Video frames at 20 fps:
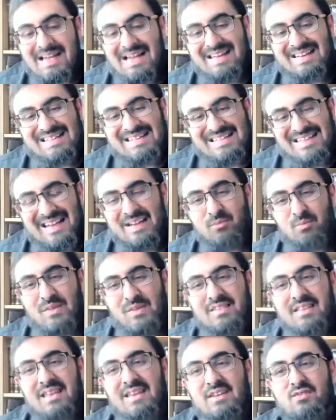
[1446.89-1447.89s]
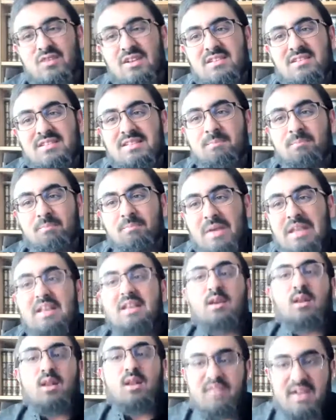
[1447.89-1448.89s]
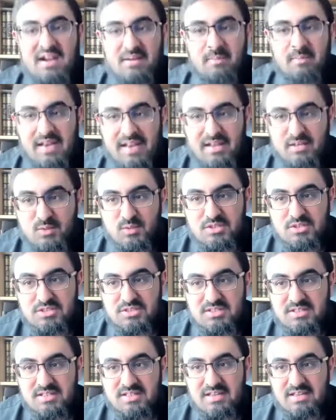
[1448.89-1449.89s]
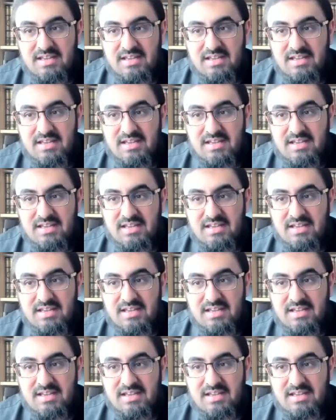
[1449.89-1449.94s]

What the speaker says: at a time when they had reached the pinnacle of Arabic language.